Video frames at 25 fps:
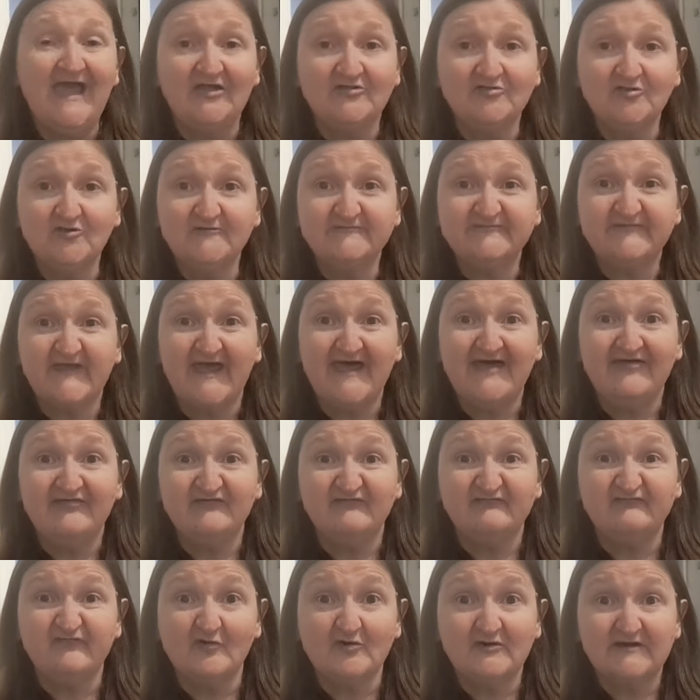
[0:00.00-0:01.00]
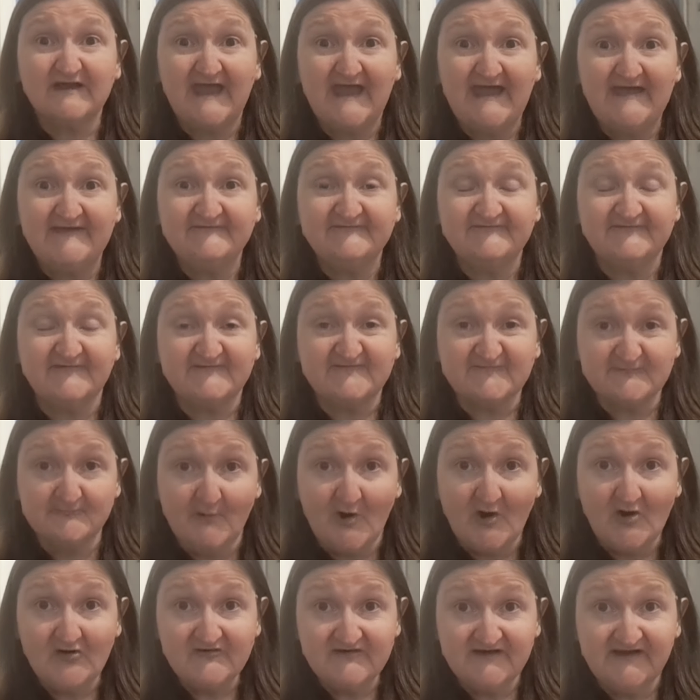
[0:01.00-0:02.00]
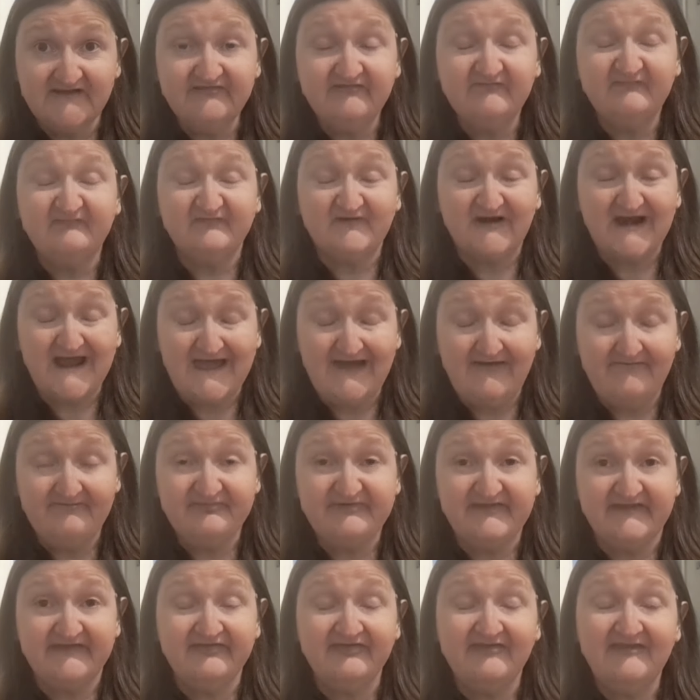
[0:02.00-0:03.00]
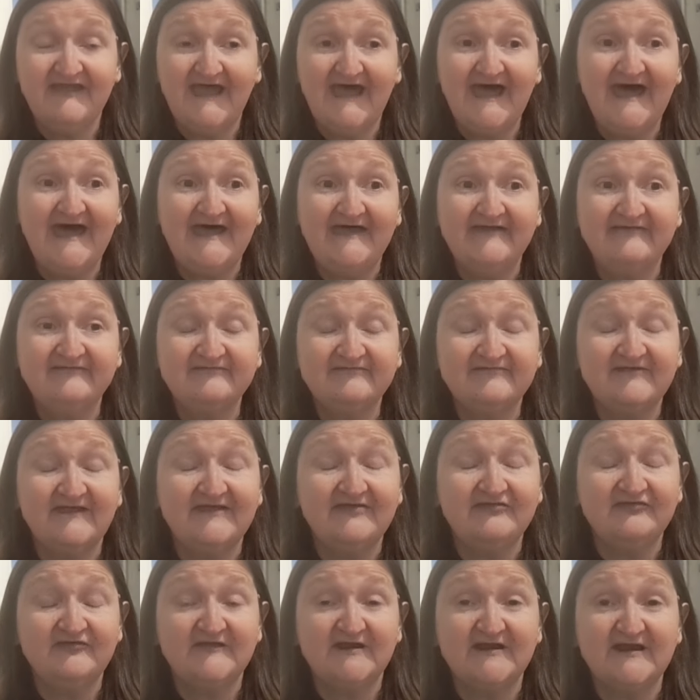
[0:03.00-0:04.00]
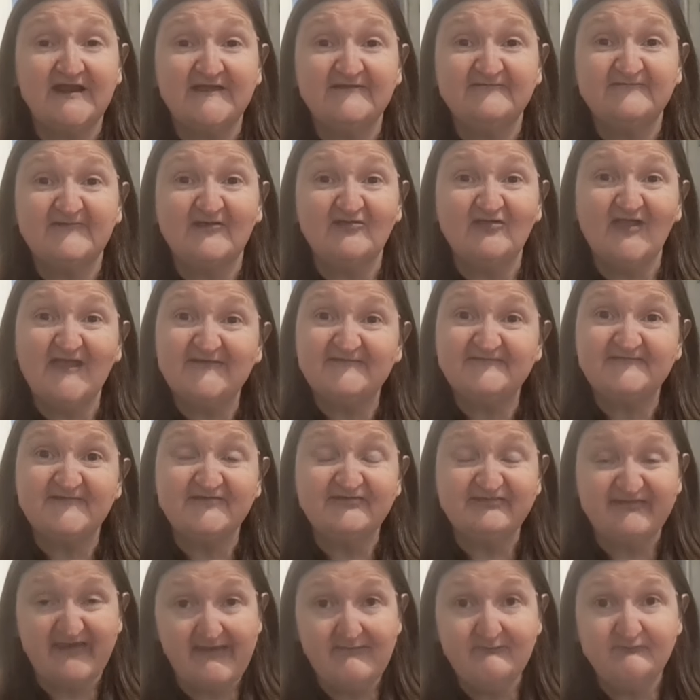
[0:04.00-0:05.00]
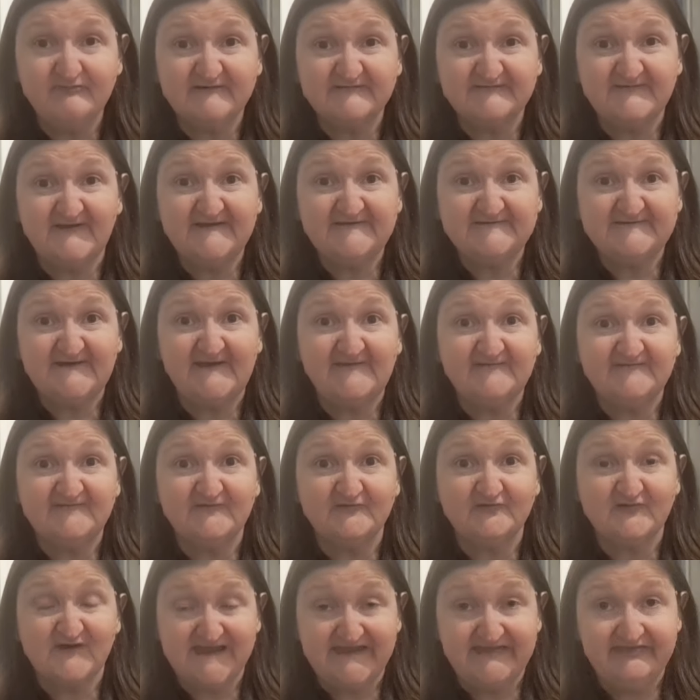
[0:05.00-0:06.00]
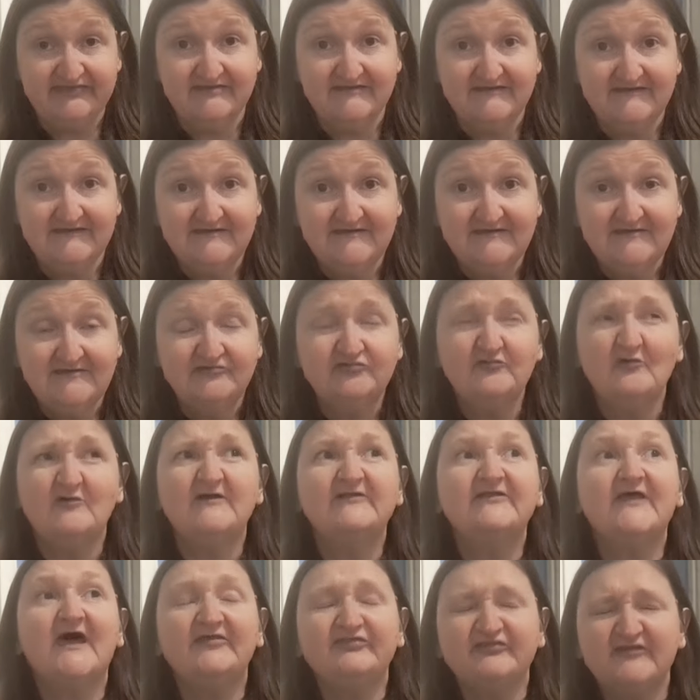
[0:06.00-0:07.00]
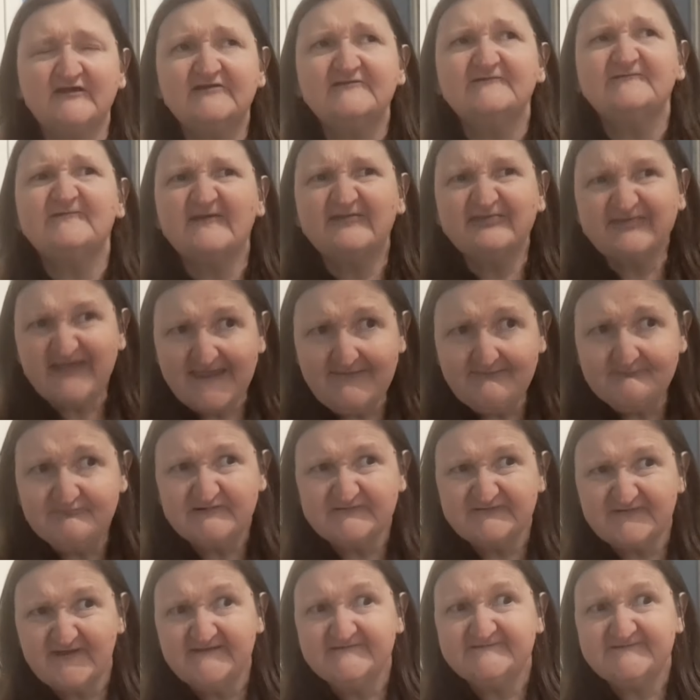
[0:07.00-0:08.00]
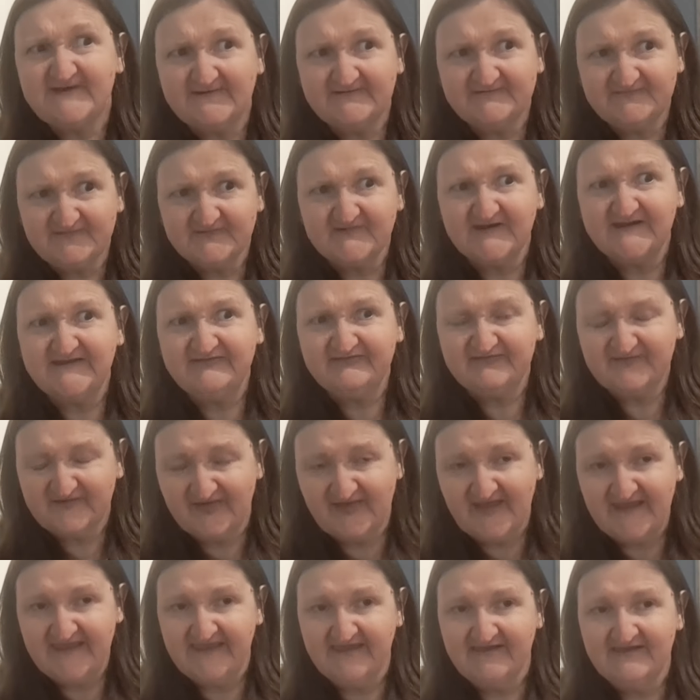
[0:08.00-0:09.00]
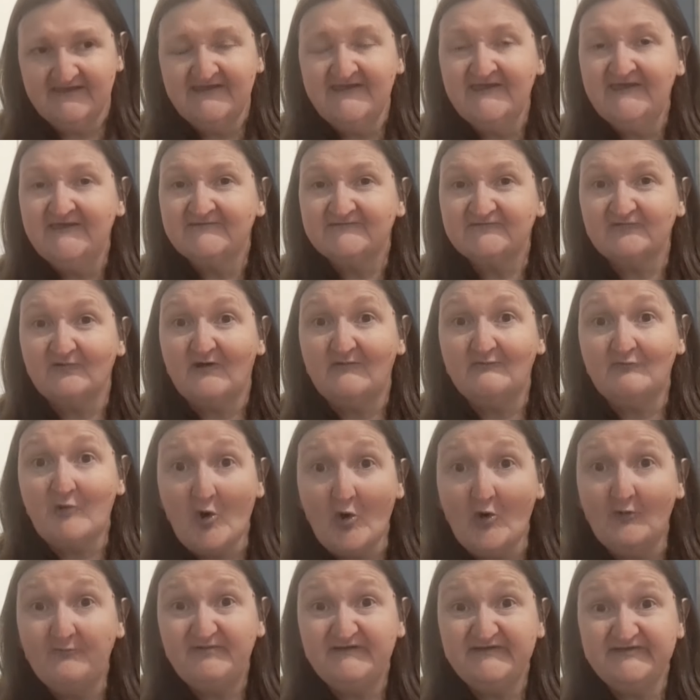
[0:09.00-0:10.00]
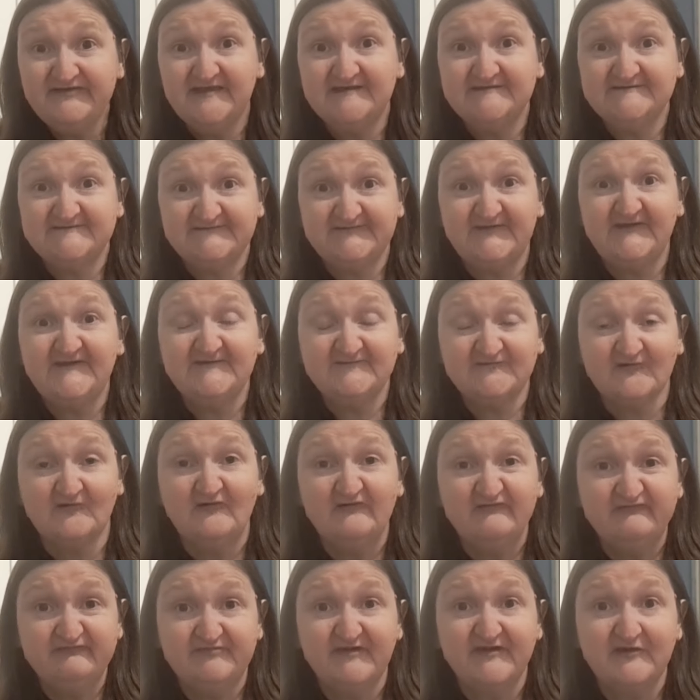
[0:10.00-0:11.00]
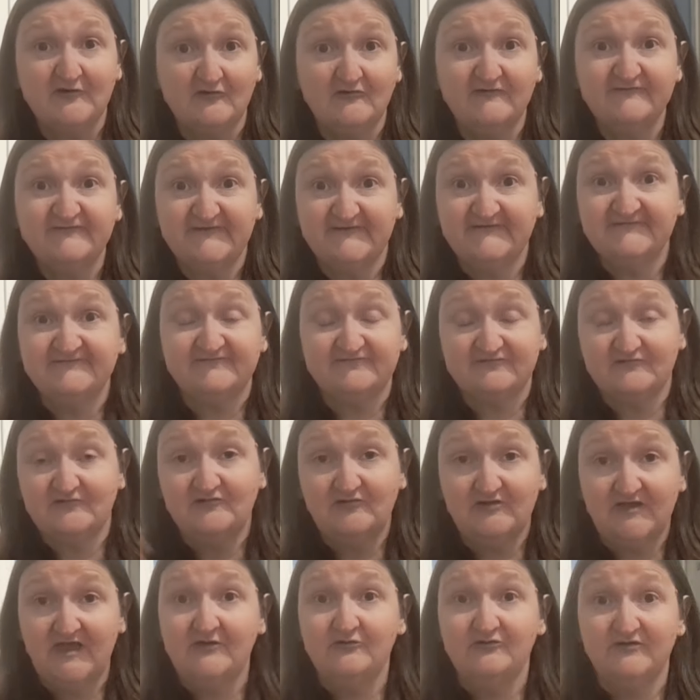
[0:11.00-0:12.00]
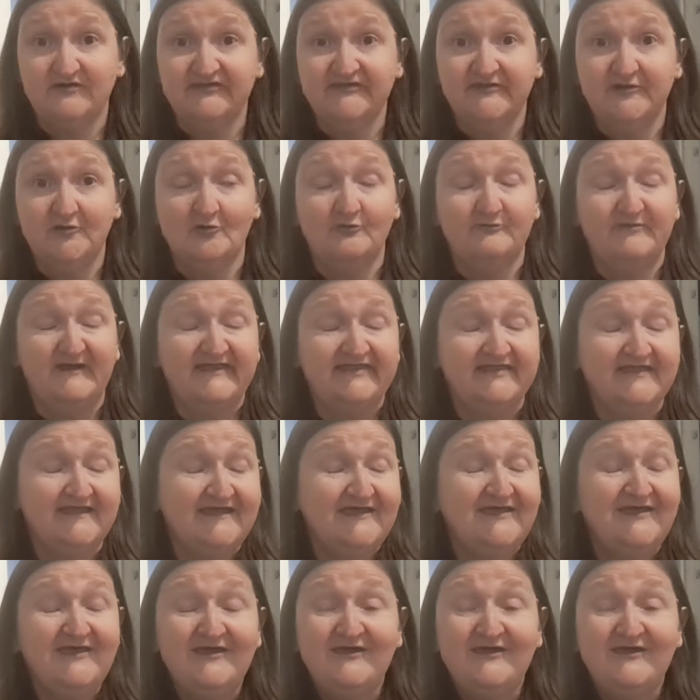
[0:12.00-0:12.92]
I looked at the forecast this morning for Hampden and there is a less than 10% chance of rain. No, there is a 10% chance of rain tonight. So I'm hoping that it stays off because it's out in the open.